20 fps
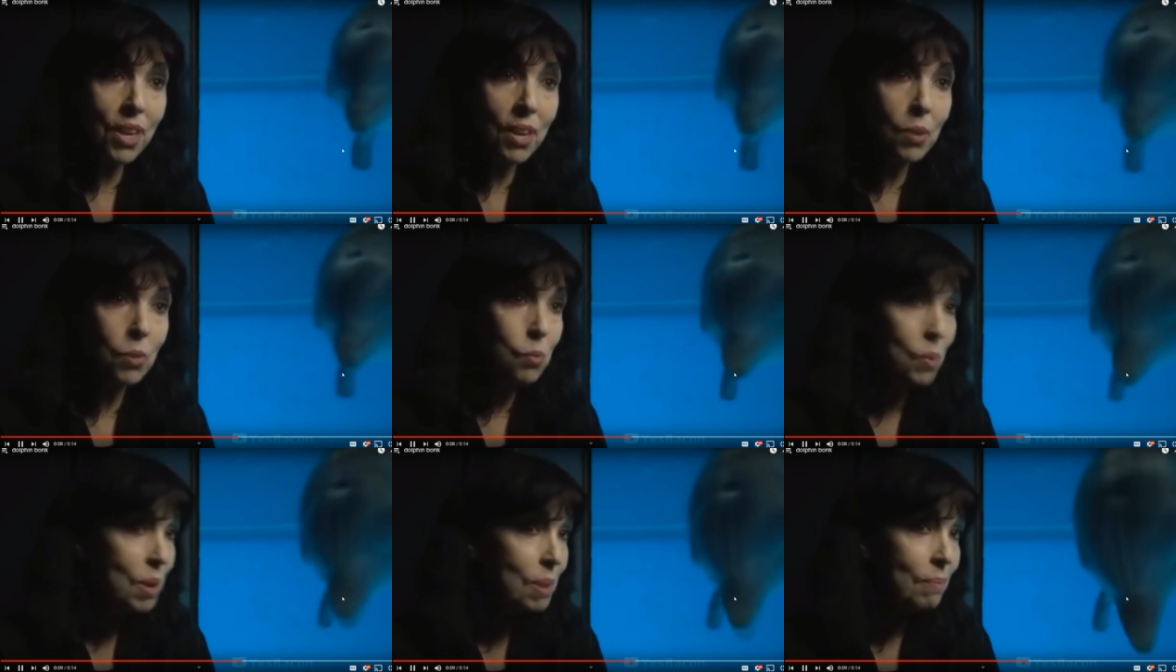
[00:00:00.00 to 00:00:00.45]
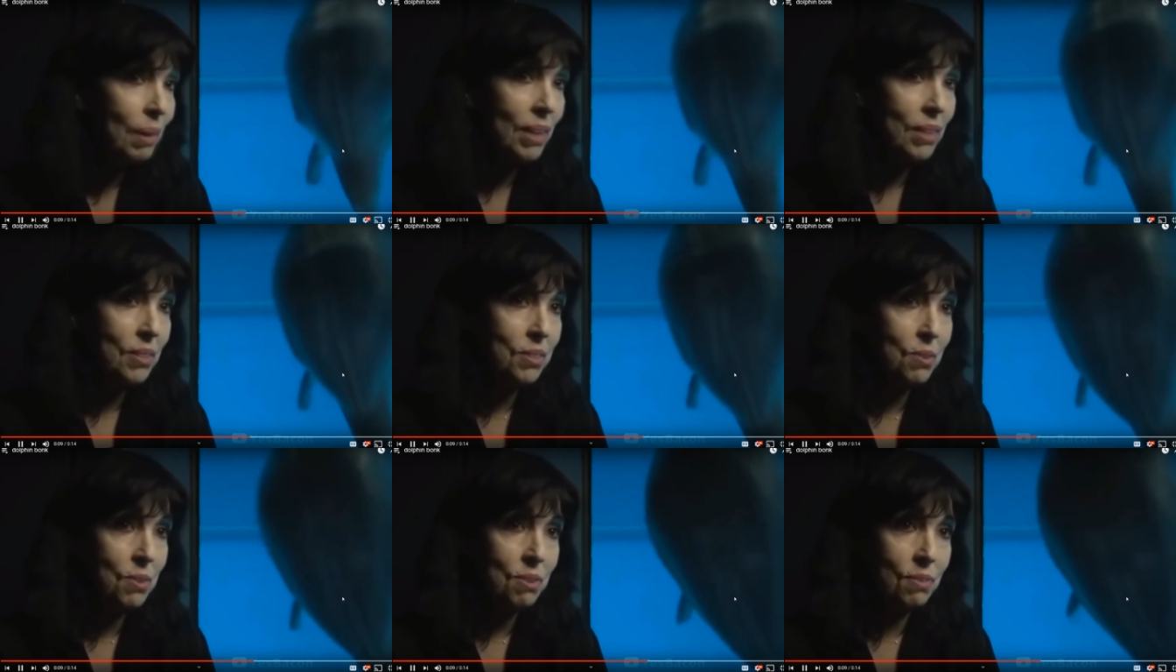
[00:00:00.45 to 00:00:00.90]
like we
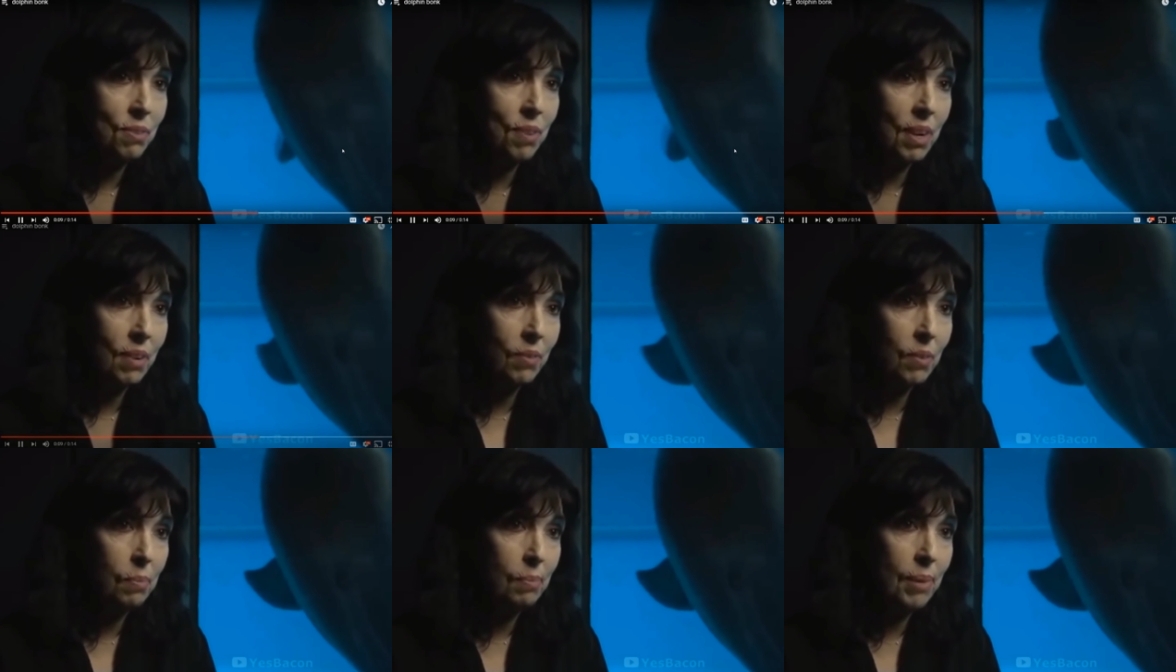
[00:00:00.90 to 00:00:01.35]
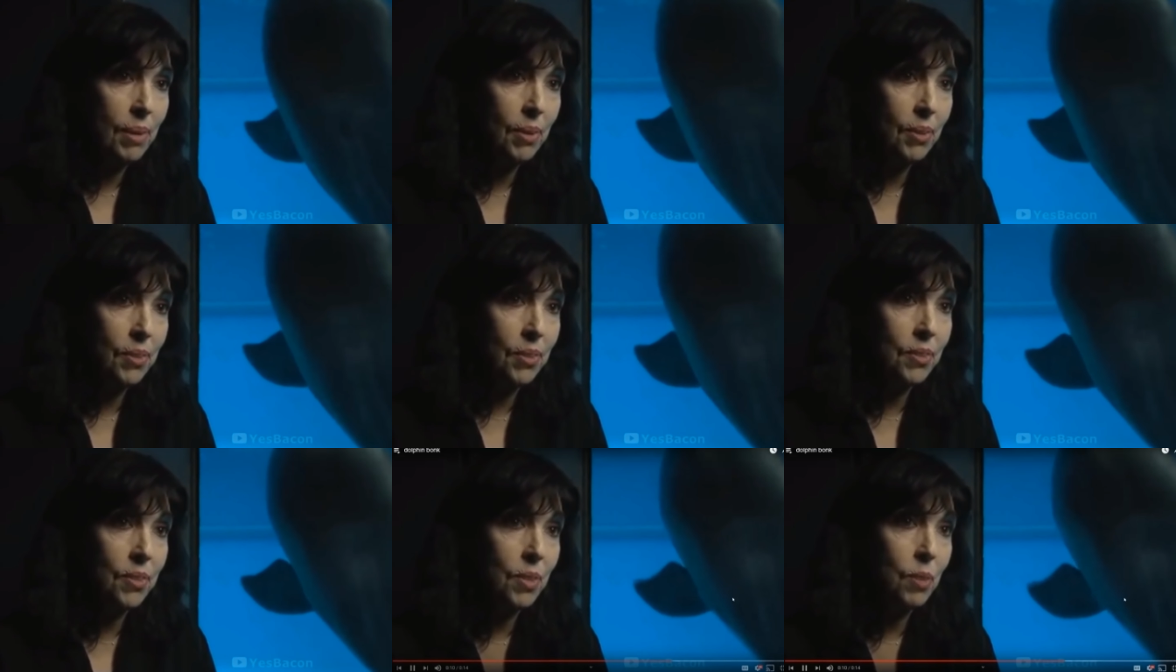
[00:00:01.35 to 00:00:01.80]
might do in front of a mirror
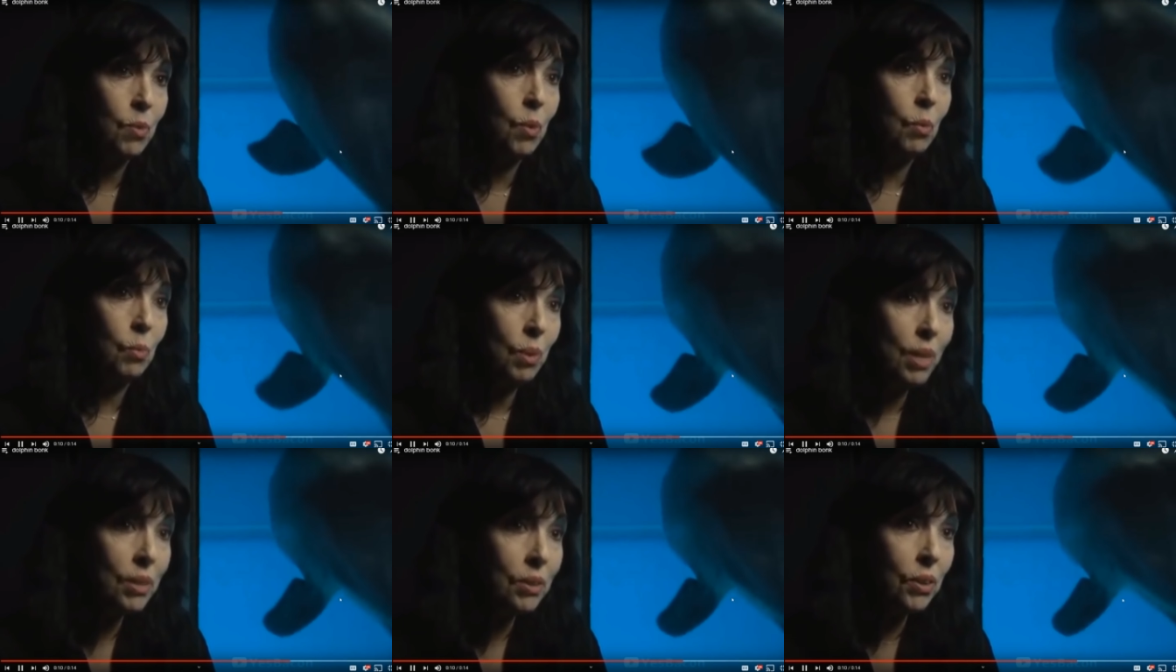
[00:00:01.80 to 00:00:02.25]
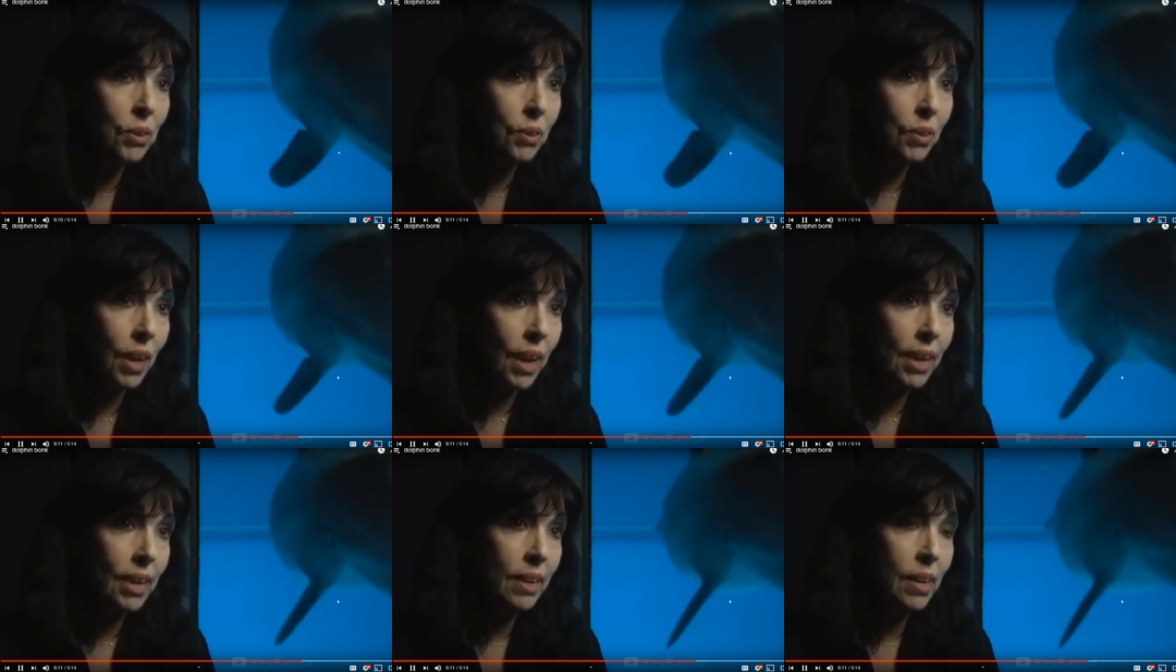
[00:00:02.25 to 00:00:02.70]
to see what we look
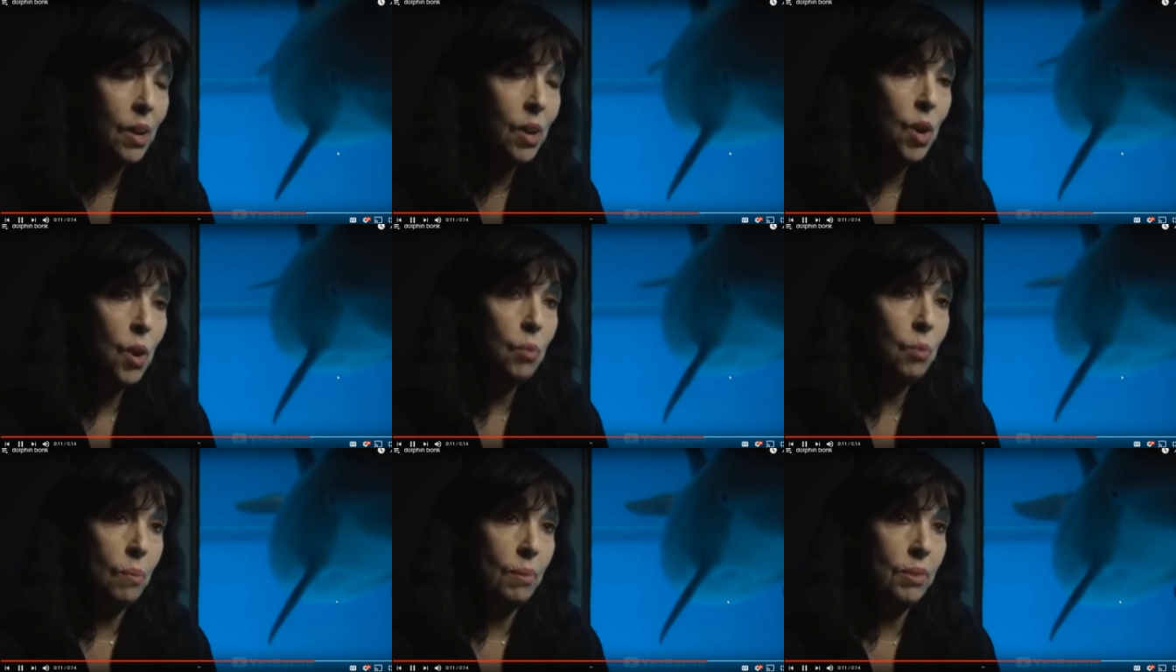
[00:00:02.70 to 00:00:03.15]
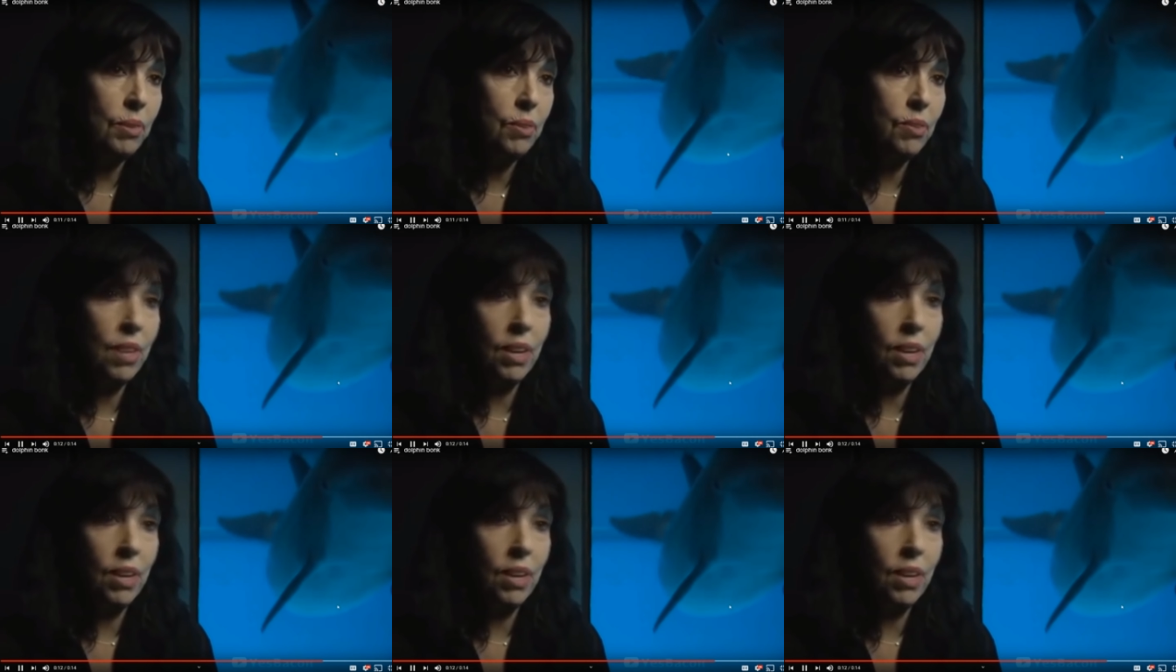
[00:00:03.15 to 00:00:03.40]
like when we do